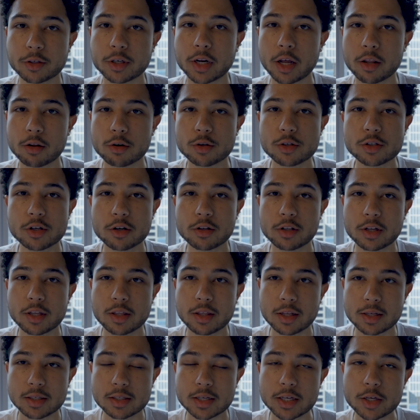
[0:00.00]
Now, there's certainly
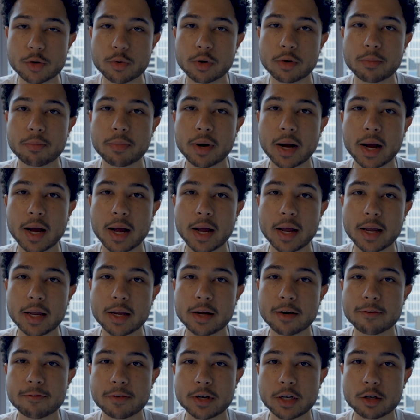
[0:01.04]
things that you can buy,
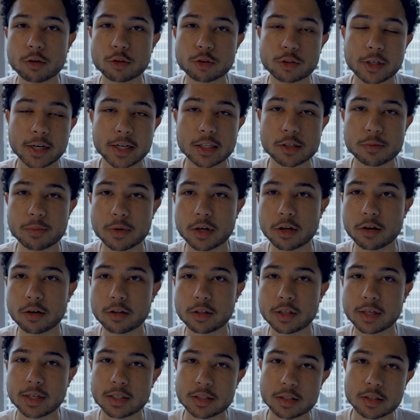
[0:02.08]
a video transmitter
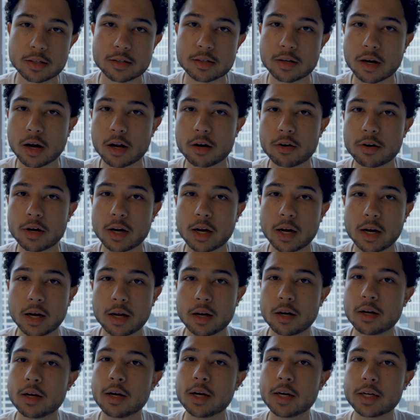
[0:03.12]
and things, and solder it
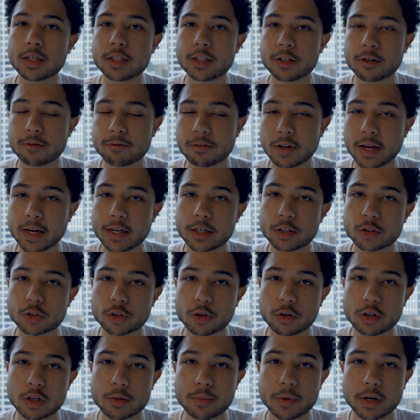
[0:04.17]
on to your flight
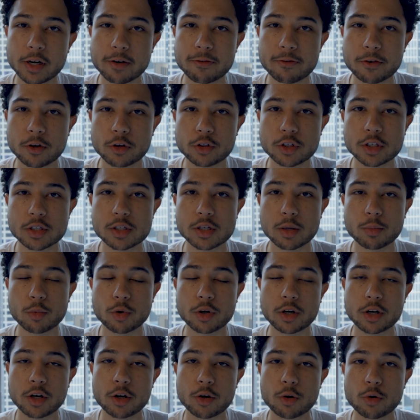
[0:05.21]
controller, but if you're just
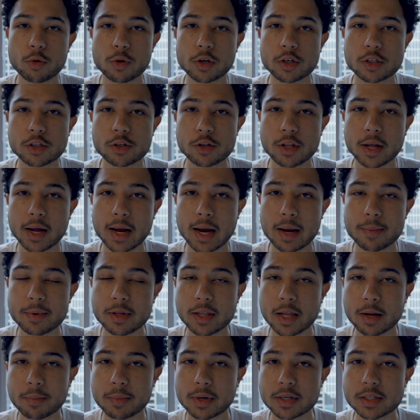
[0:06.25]
someone newer to the hobby
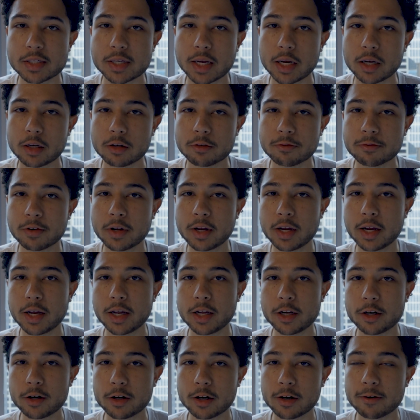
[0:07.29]
like myself,
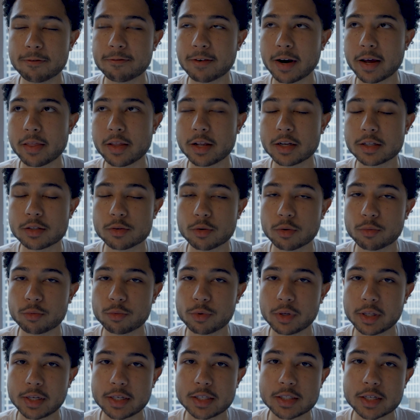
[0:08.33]
you're gonna find that it's
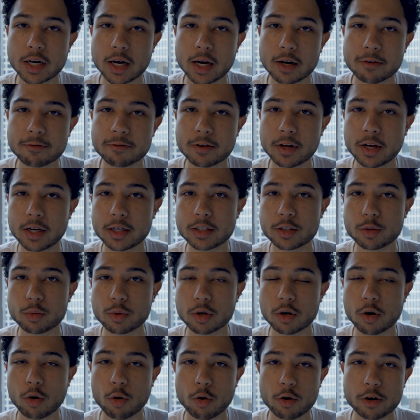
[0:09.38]
really tough to
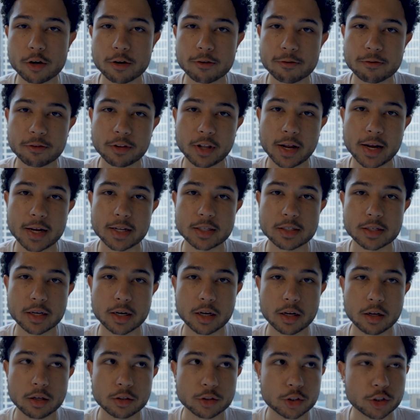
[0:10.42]
record your flights, and
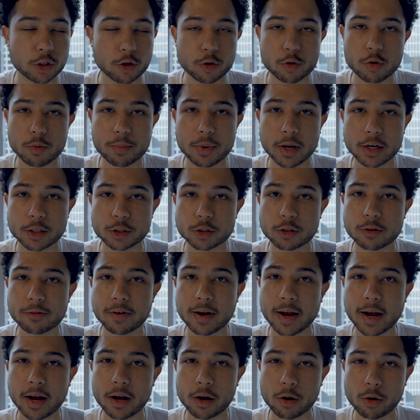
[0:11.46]
I'll show you a picture of
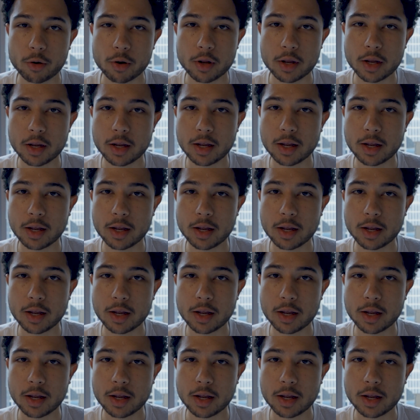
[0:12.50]
how